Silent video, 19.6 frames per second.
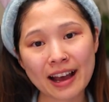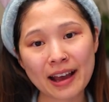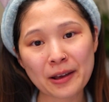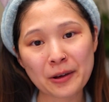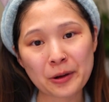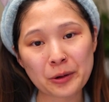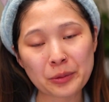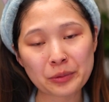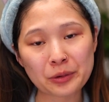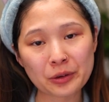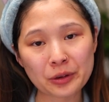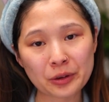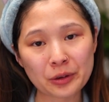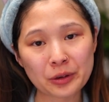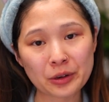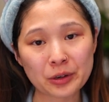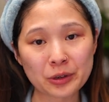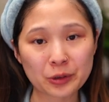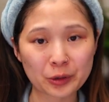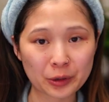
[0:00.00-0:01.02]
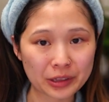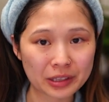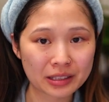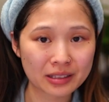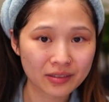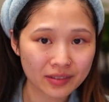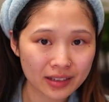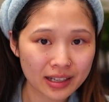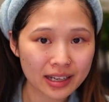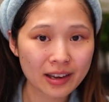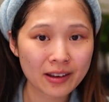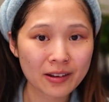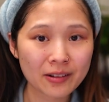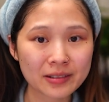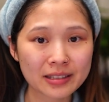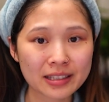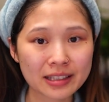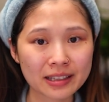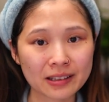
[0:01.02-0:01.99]
I hope you enjoyed this video.
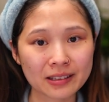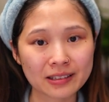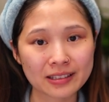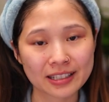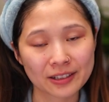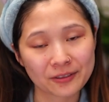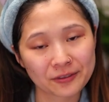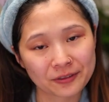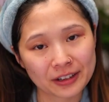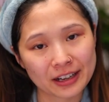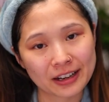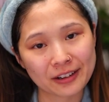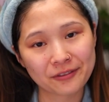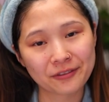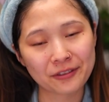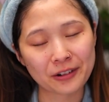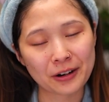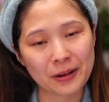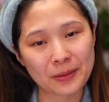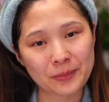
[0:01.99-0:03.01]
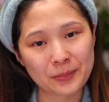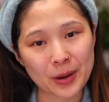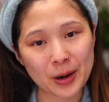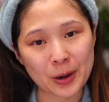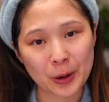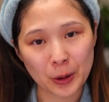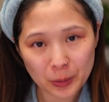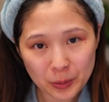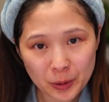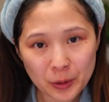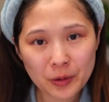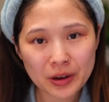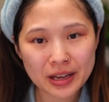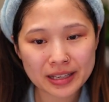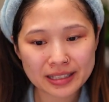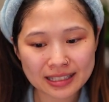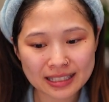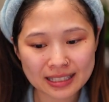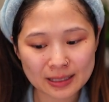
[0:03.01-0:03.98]
It's a little different from my normal
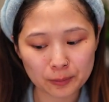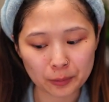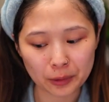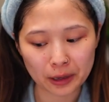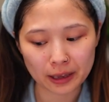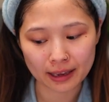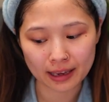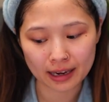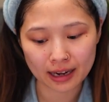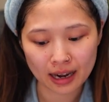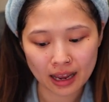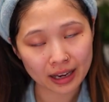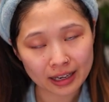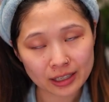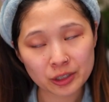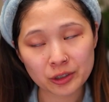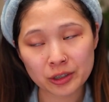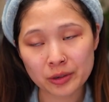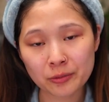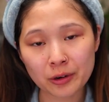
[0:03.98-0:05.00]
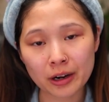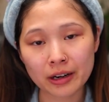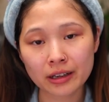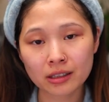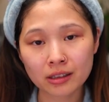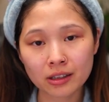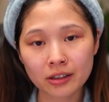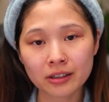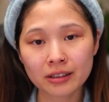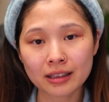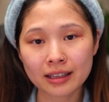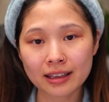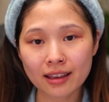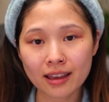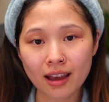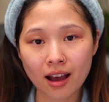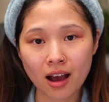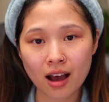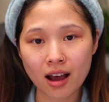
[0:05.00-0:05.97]
ones, but I stream
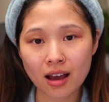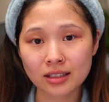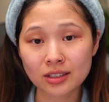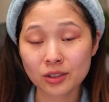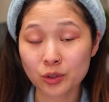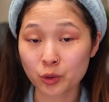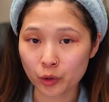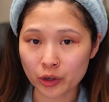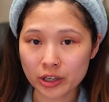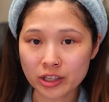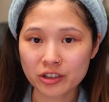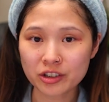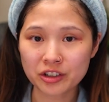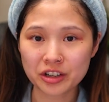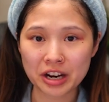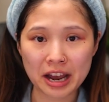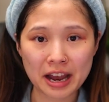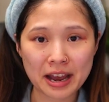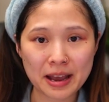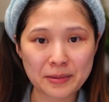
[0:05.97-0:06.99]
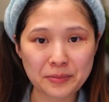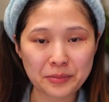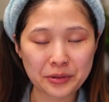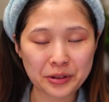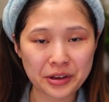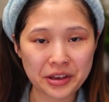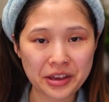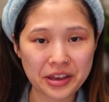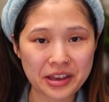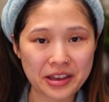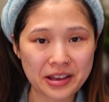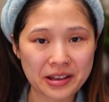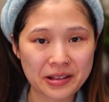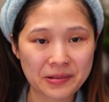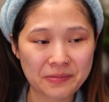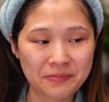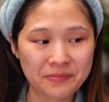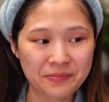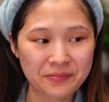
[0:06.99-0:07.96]
regularly on Twitch. I play
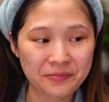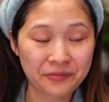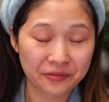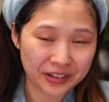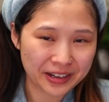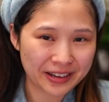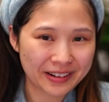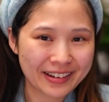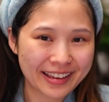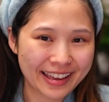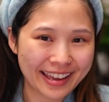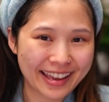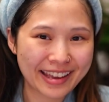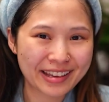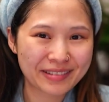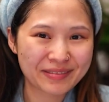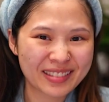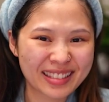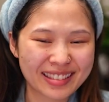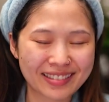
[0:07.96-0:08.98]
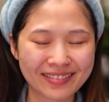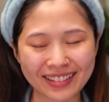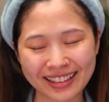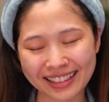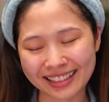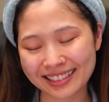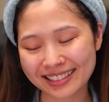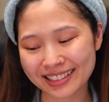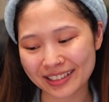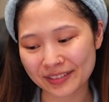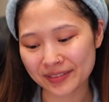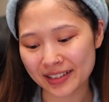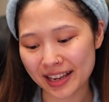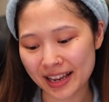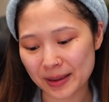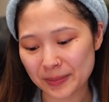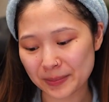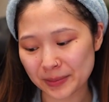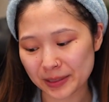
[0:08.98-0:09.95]
video games, but
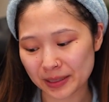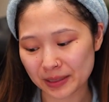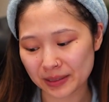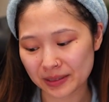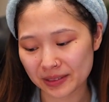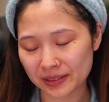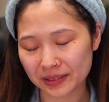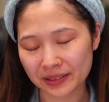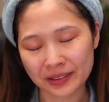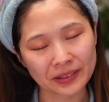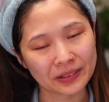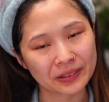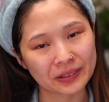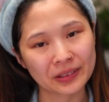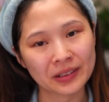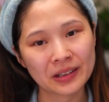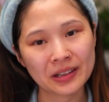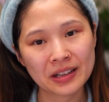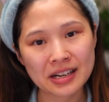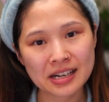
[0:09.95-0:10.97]
sometimes I'll do little